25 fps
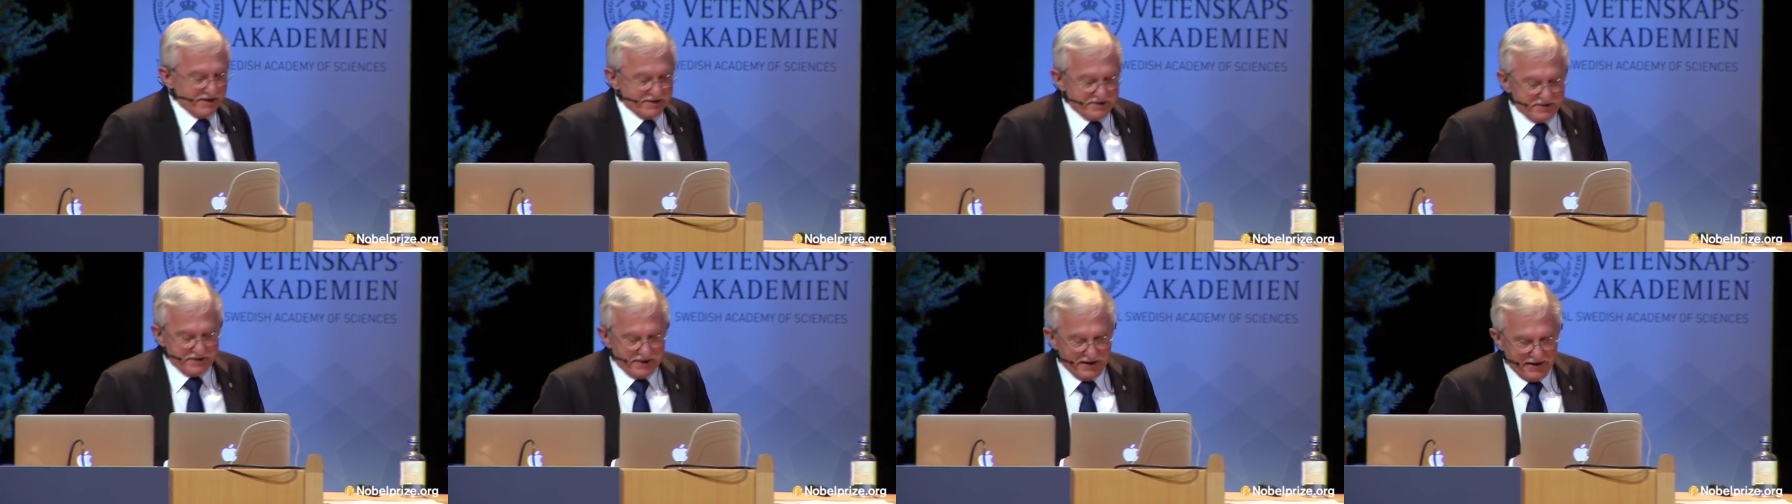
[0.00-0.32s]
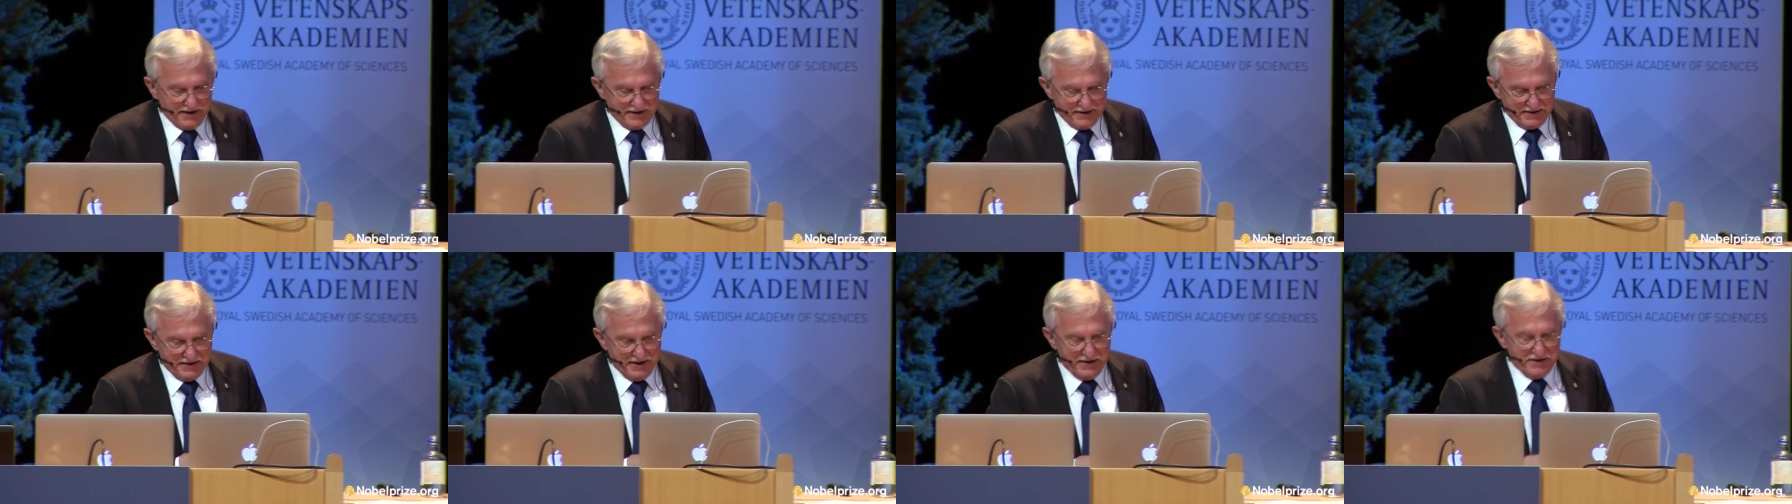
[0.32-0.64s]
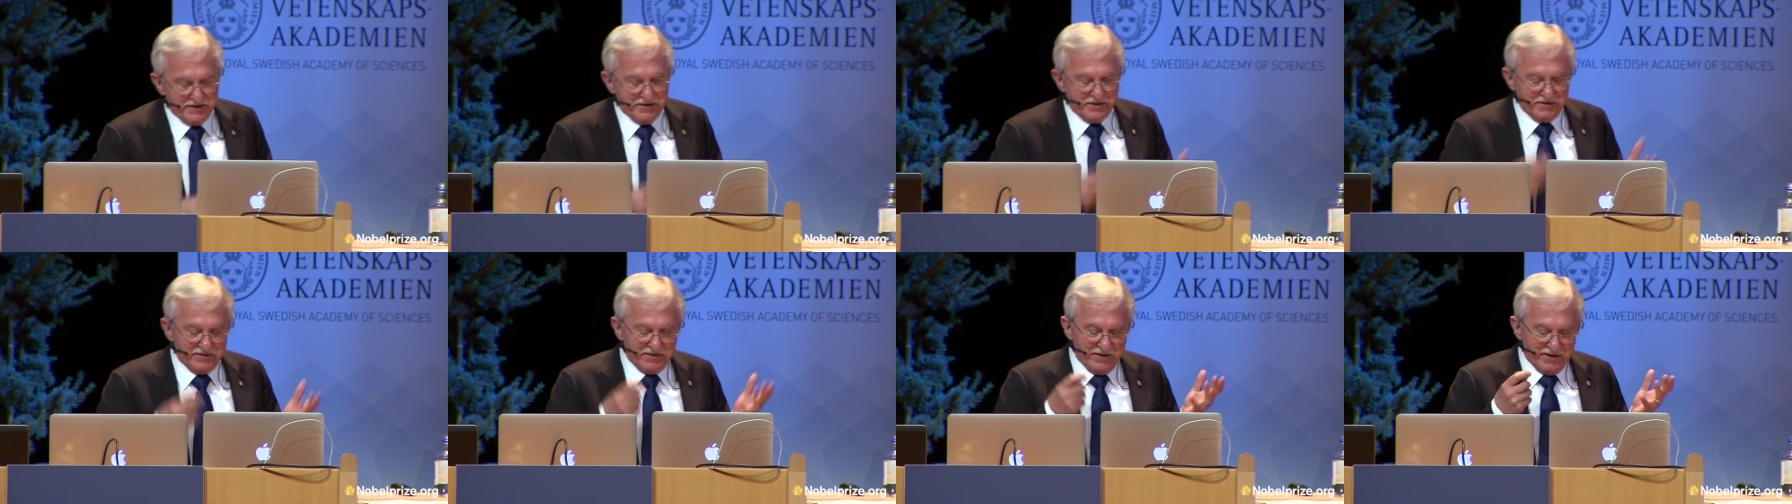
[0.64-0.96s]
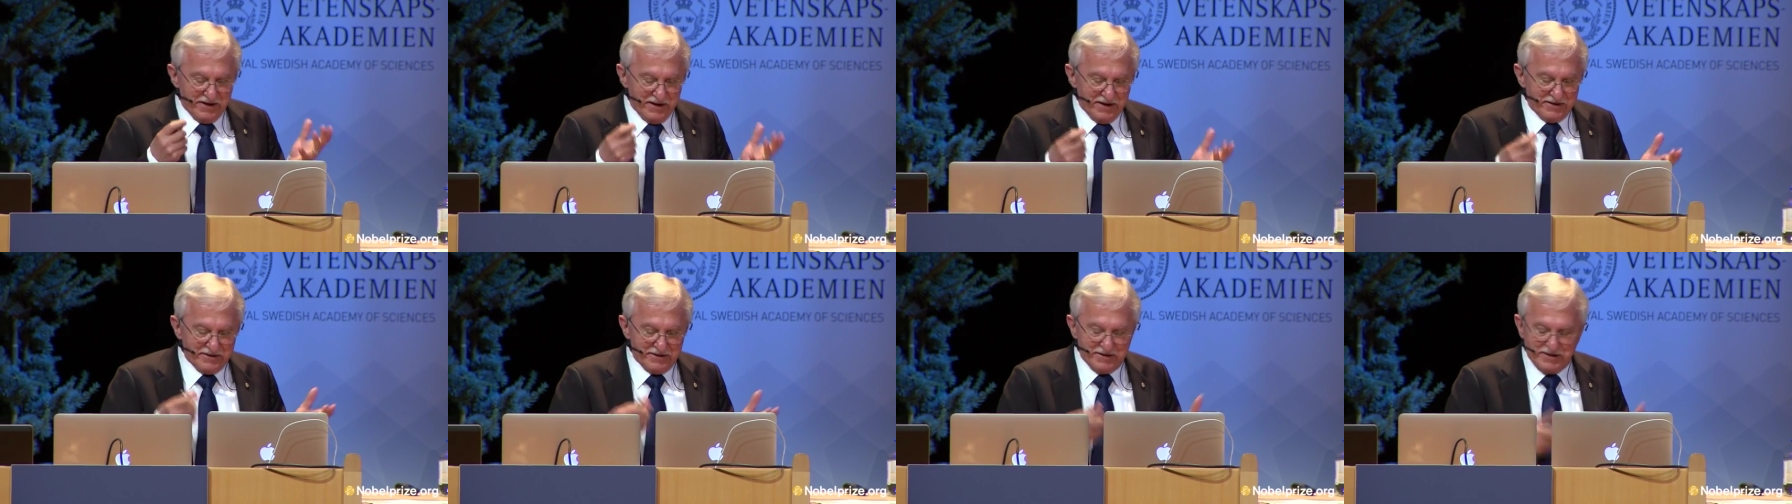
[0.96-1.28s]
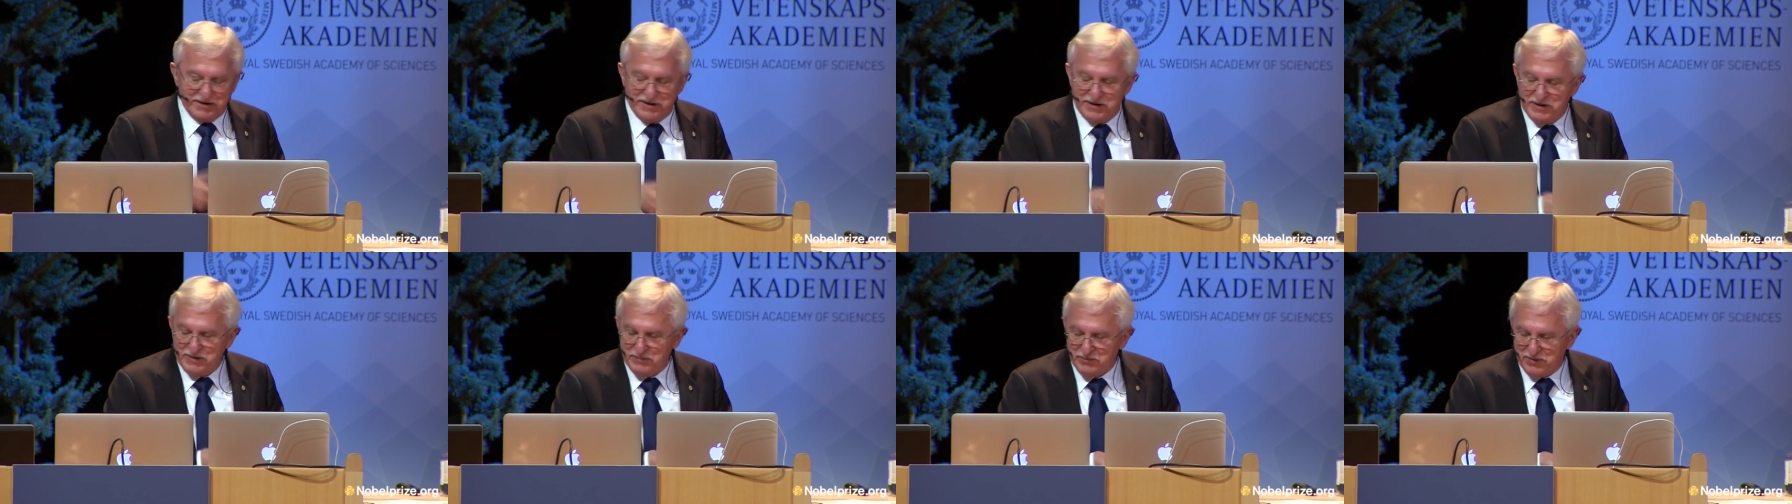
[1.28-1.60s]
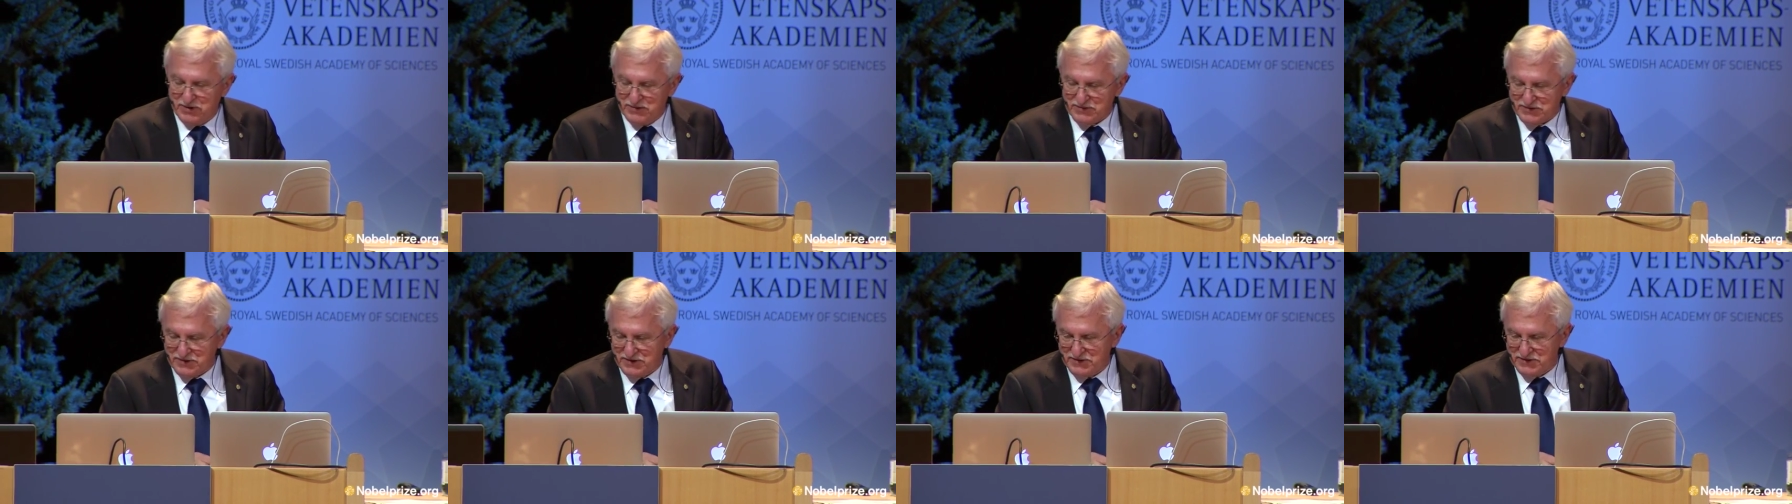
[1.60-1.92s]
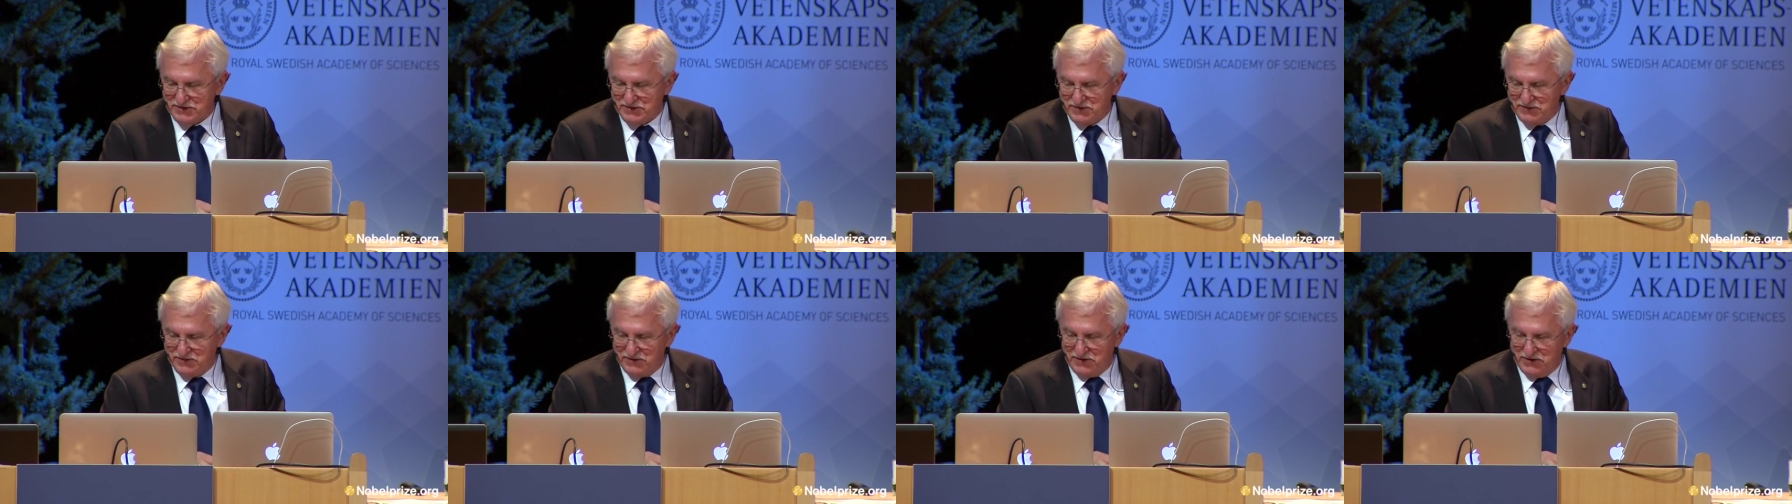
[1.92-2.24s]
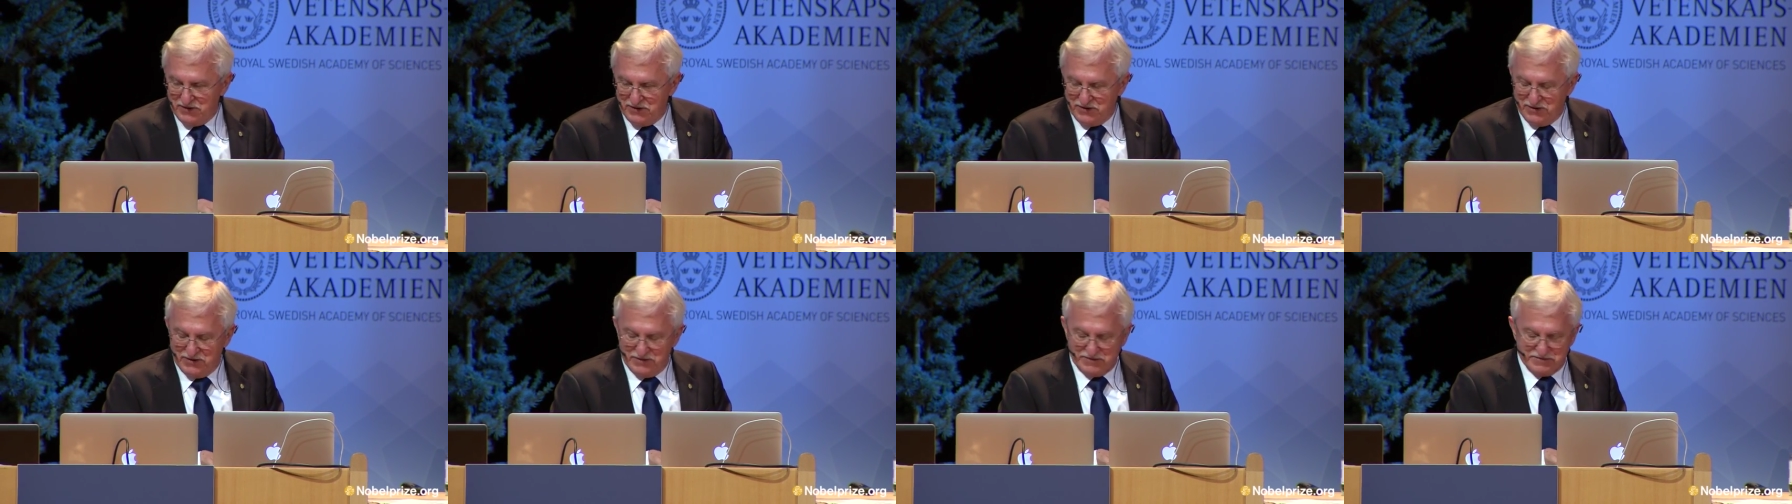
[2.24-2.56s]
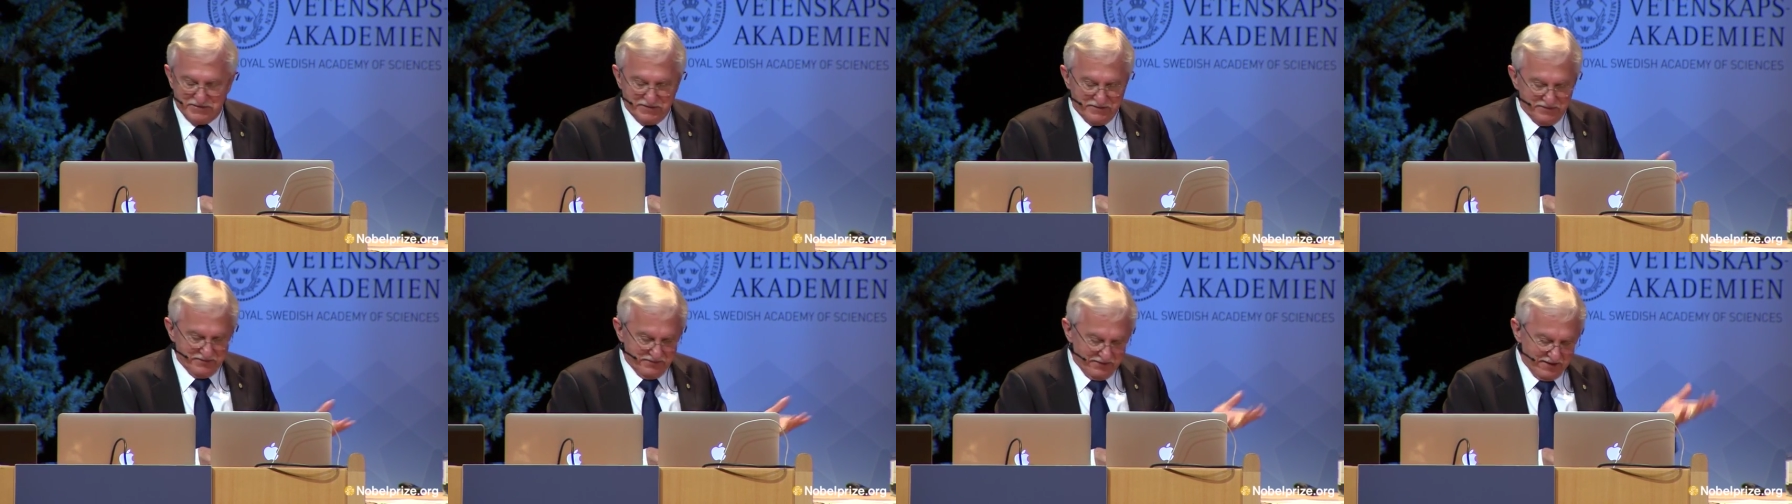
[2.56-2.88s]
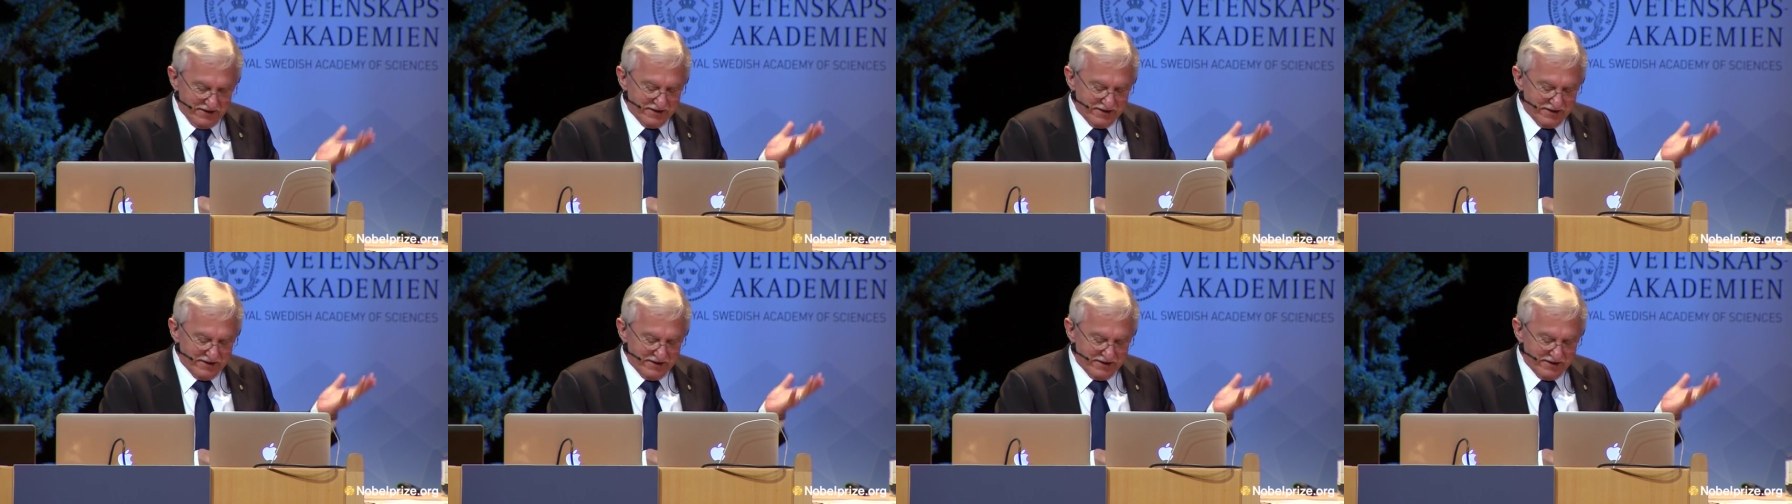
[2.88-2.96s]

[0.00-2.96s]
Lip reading: us to identify the key proteins involved